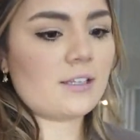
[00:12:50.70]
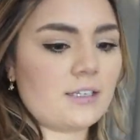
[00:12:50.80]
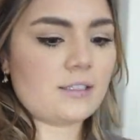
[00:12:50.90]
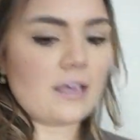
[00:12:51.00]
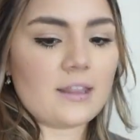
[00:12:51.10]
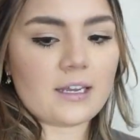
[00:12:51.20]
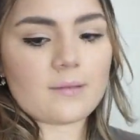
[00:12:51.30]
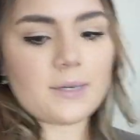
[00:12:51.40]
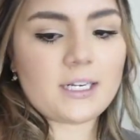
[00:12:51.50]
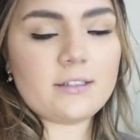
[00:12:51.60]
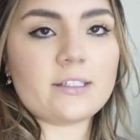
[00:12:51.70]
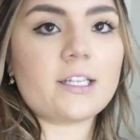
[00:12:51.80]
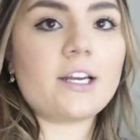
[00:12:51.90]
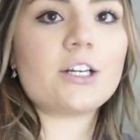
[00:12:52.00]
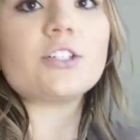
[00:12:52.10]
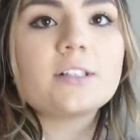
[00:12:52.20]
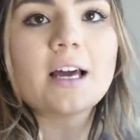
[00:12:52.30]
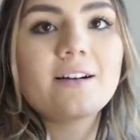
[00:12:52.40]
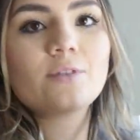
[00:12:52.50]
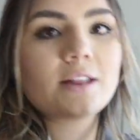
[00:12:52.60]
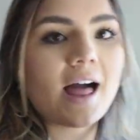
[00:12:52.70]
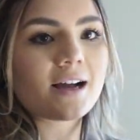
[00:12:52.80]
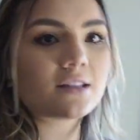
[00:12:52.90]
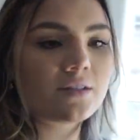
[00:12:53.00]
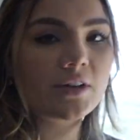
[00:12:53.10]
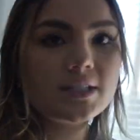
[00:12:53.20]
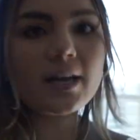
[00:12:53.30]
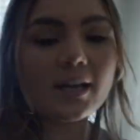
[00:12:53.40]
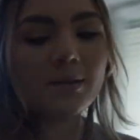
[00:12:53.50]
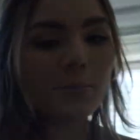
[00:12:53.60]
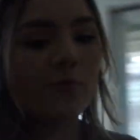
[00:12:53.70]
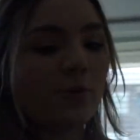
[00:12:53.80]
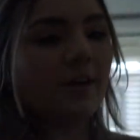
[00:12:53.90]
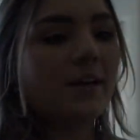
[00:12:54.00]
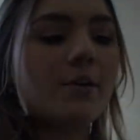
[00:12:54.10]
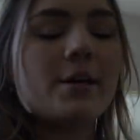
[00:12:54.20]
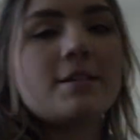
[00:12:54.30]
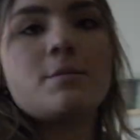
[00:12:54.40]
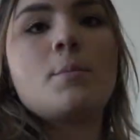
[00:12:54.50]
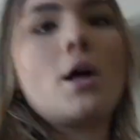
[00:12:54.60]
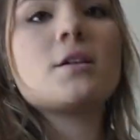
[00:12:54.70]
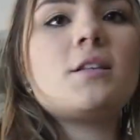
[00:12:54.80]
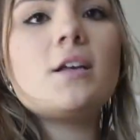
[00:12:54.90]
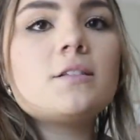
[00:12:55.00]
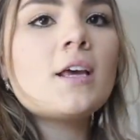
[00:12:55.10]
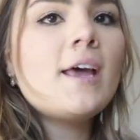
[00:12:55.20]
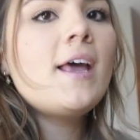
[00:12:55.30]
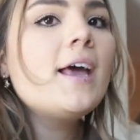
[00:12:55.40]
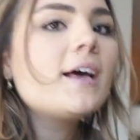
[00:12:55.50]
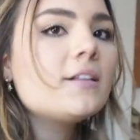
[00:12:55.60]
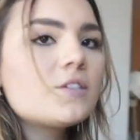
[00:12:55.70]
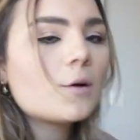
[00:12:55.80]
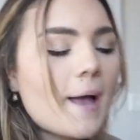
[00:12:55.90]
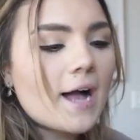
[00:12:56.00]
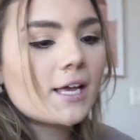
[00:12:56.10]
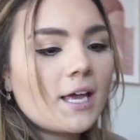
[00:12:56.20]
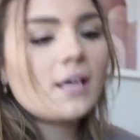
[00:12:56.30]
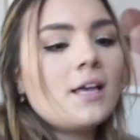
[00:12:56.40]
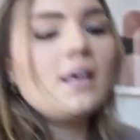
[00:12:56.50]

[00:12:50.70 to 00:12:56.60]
this. I think I'm gonna sit here and just kind of relax for a second before I go get some boxes and start packing.